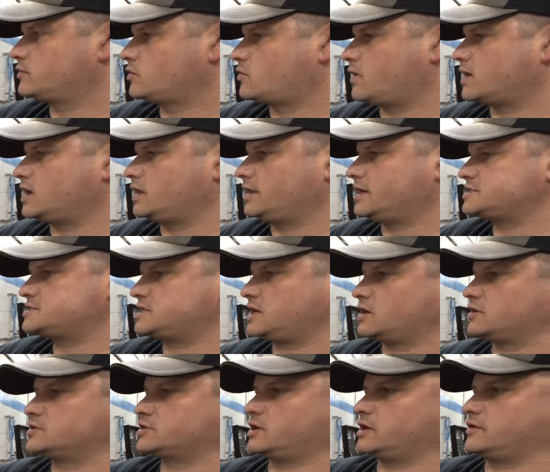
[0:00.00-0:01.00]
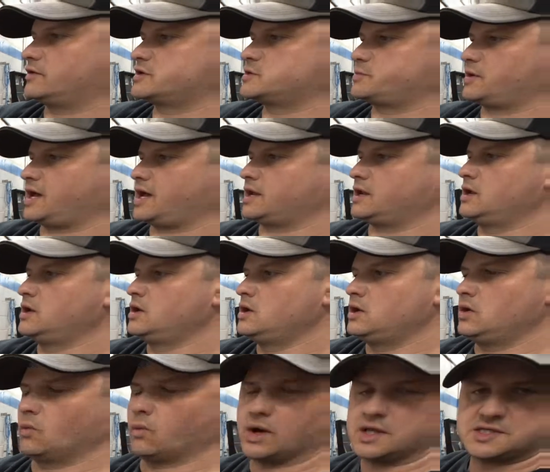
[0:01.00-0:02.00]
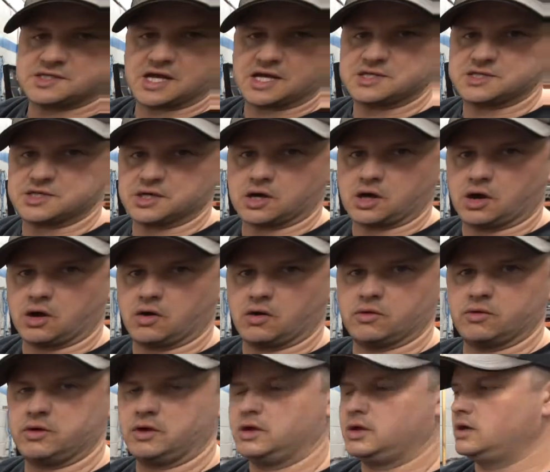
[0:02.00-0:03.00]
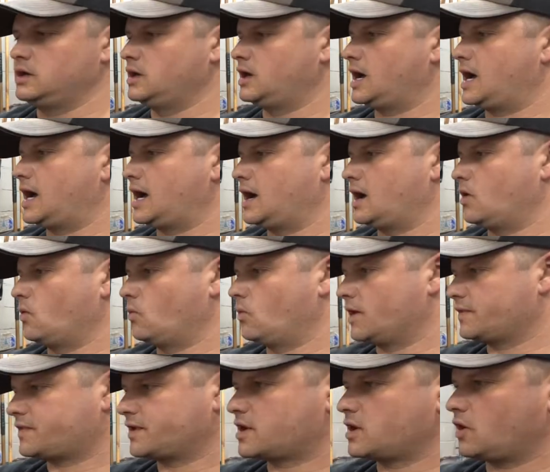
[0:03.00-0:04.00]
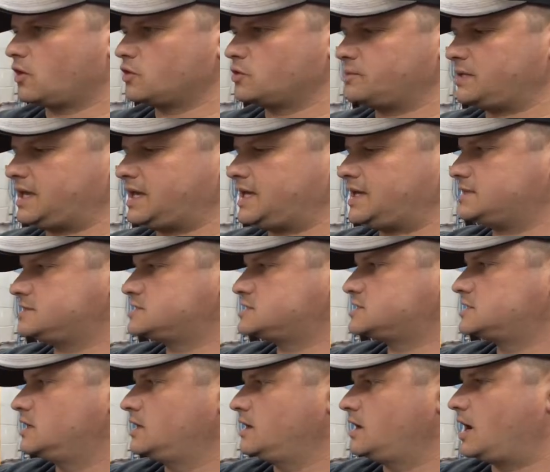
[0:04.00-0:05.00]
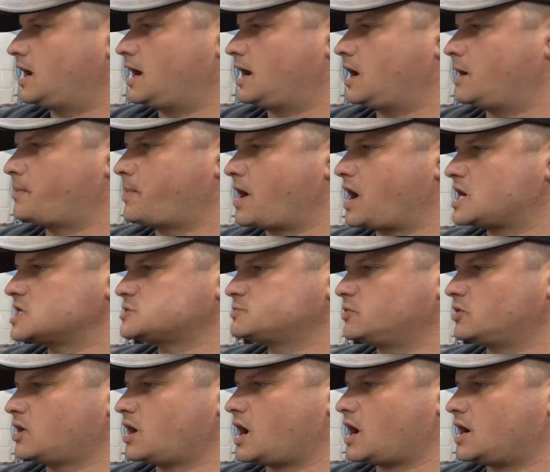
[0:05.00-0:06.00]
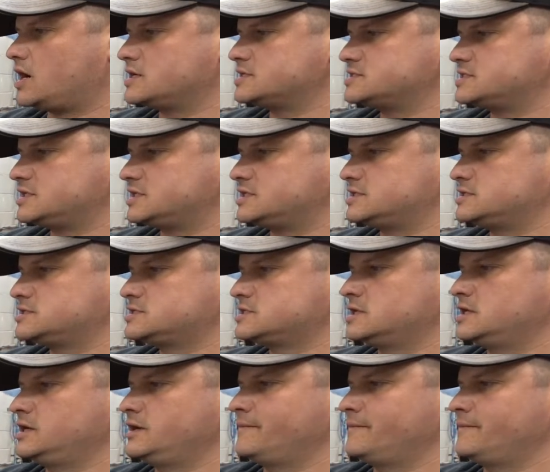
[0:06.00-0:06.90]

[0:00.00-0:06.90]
list here that's going to explain what sets the code, what the code means, possible causes.